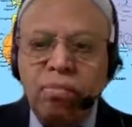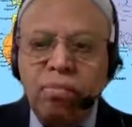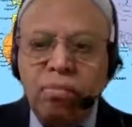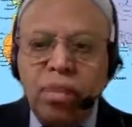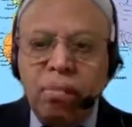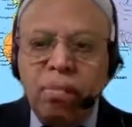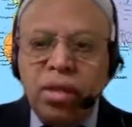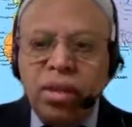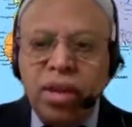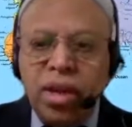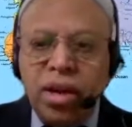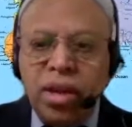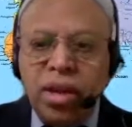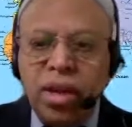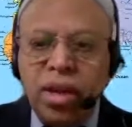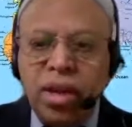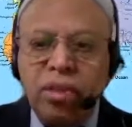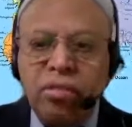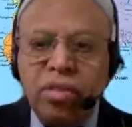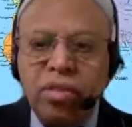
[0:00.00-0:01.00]
public
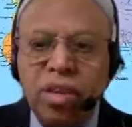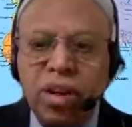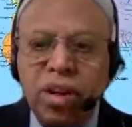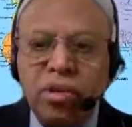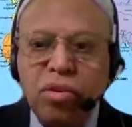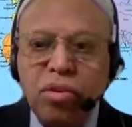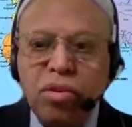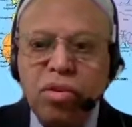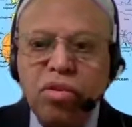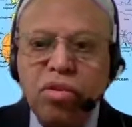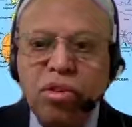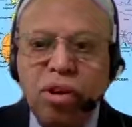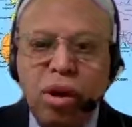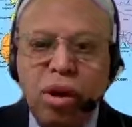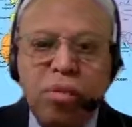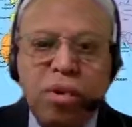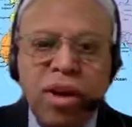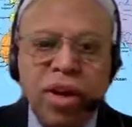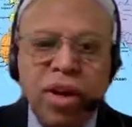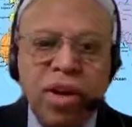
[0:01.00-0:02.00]
sector, which includes
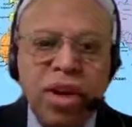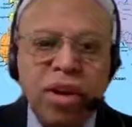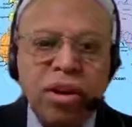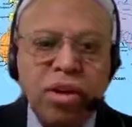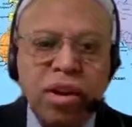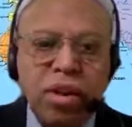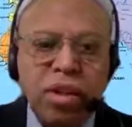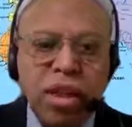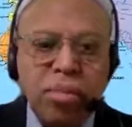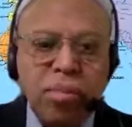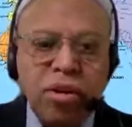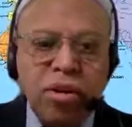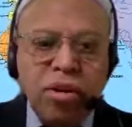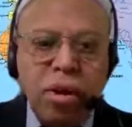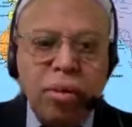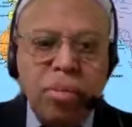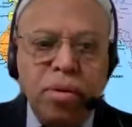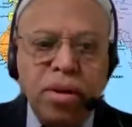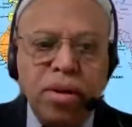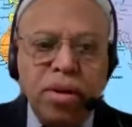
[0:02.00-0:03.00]
government and
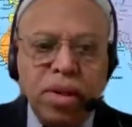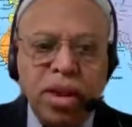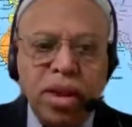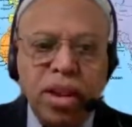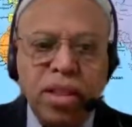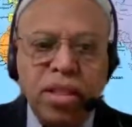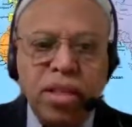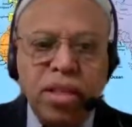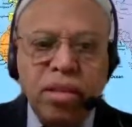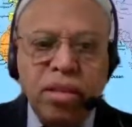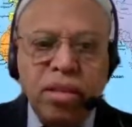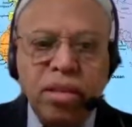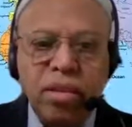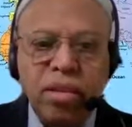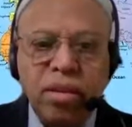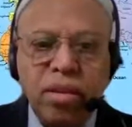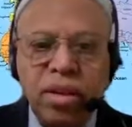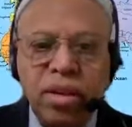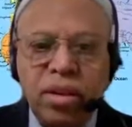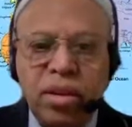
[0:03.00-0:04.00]
semi-government organizations.
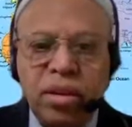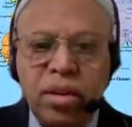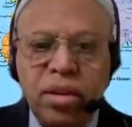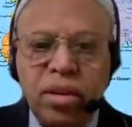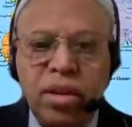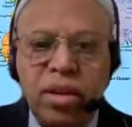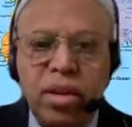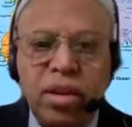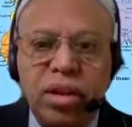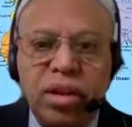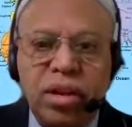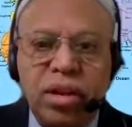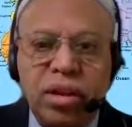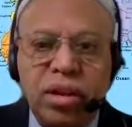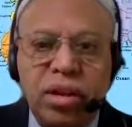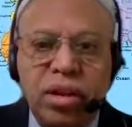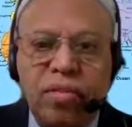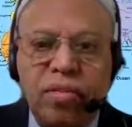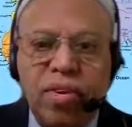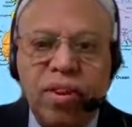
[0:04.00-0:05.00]

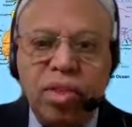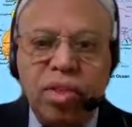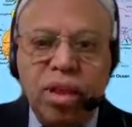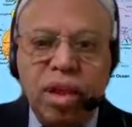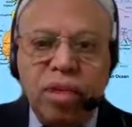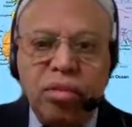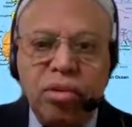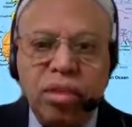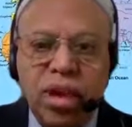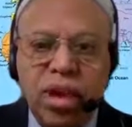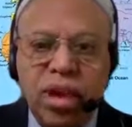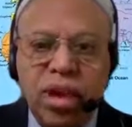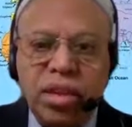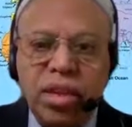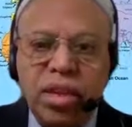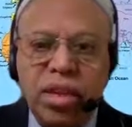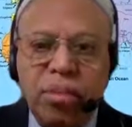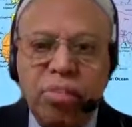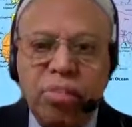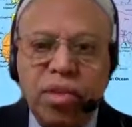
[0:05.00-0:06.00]
Reference Al
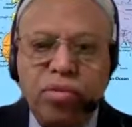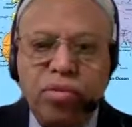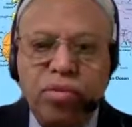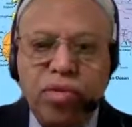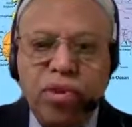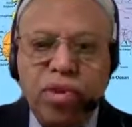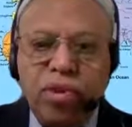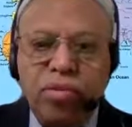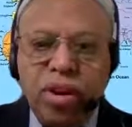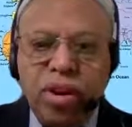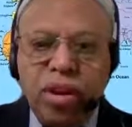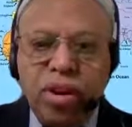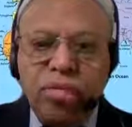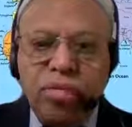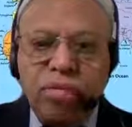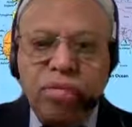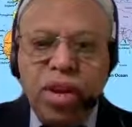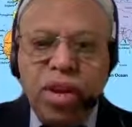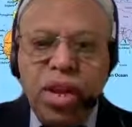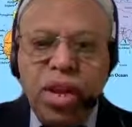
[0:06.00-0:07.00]
Quran, chapter 4, verse
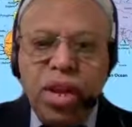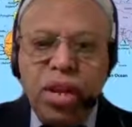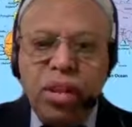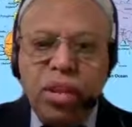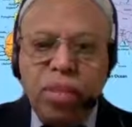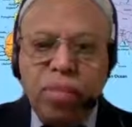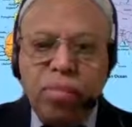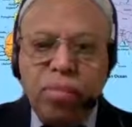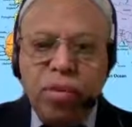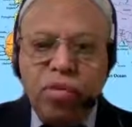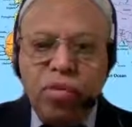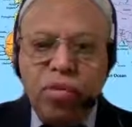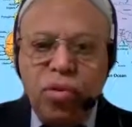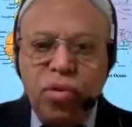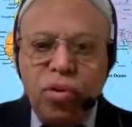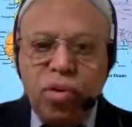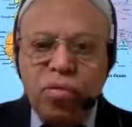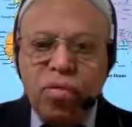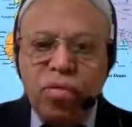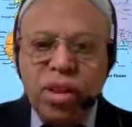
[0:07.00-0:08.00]
58, chapter
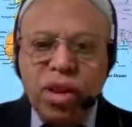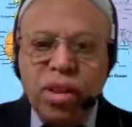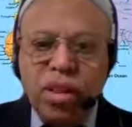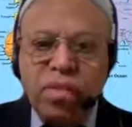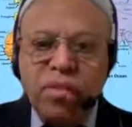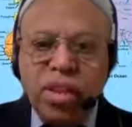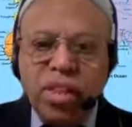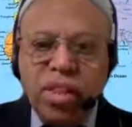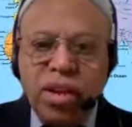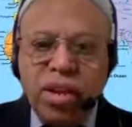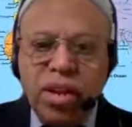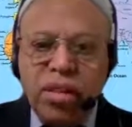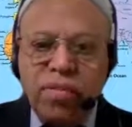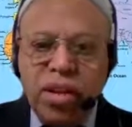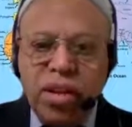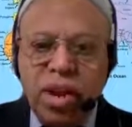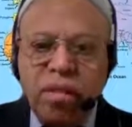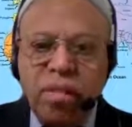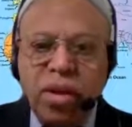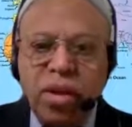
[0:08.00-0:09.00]
4, verse
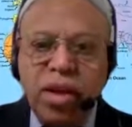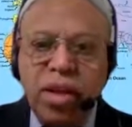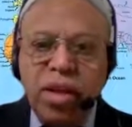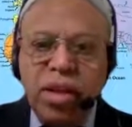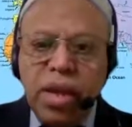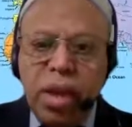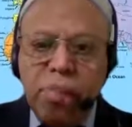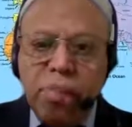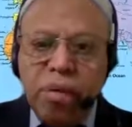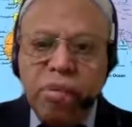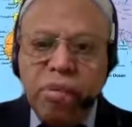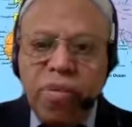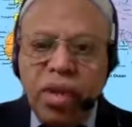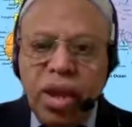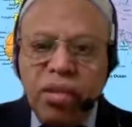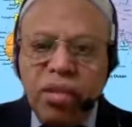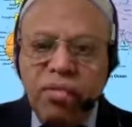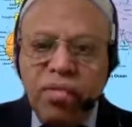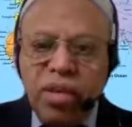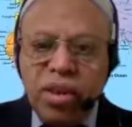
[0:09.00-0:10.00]
135, chapter
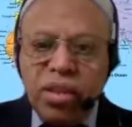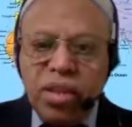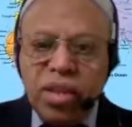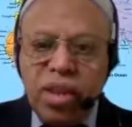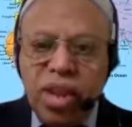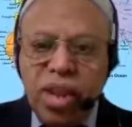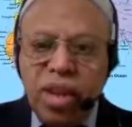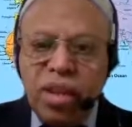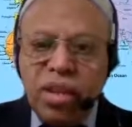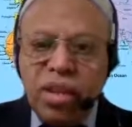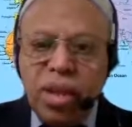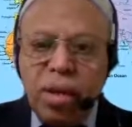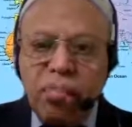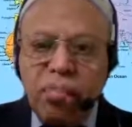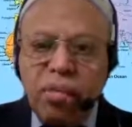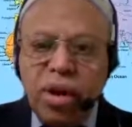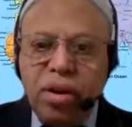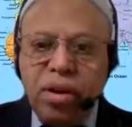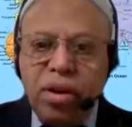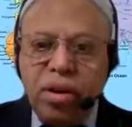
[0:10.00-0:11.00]
5, verse 8,
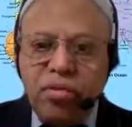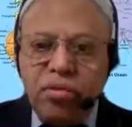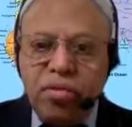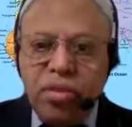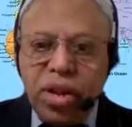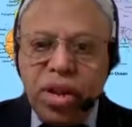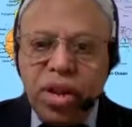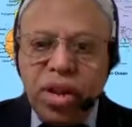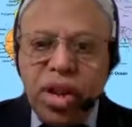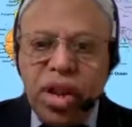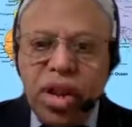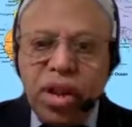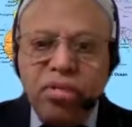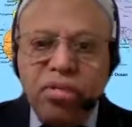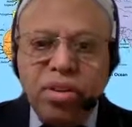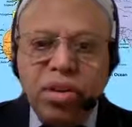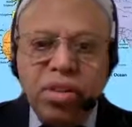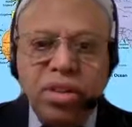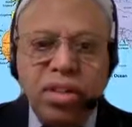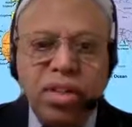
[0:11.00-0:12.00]
chapter 49,
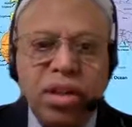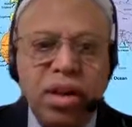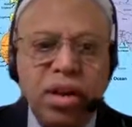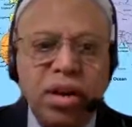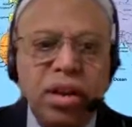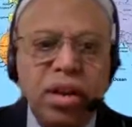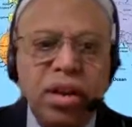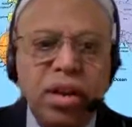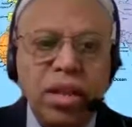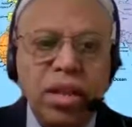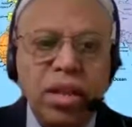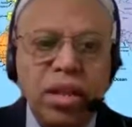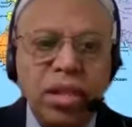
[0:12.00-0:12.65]
verse 13.